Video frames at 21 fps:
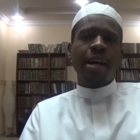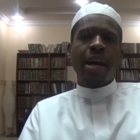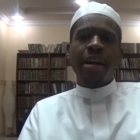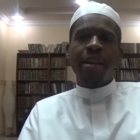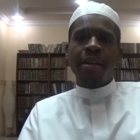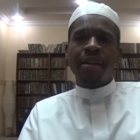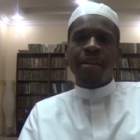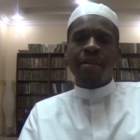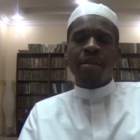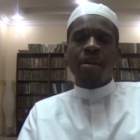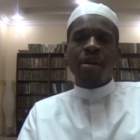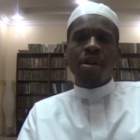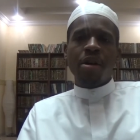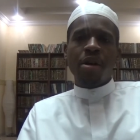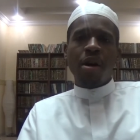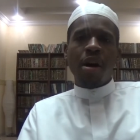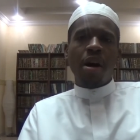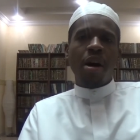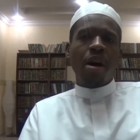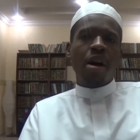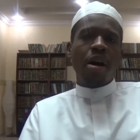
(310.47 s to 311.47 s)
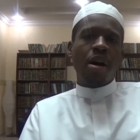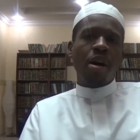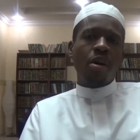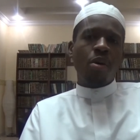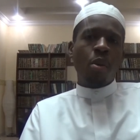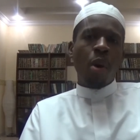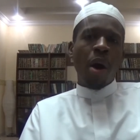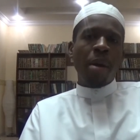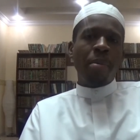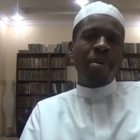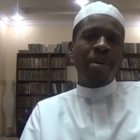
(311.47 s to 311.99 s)
and then uh,
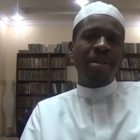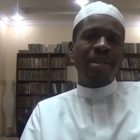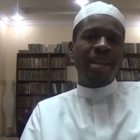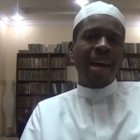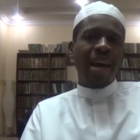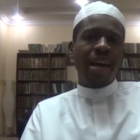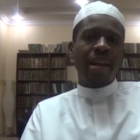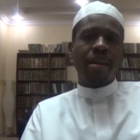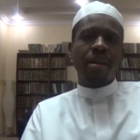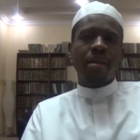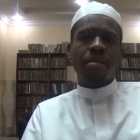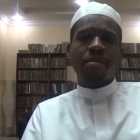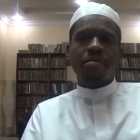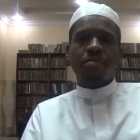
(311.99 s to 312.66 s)
wipe his head,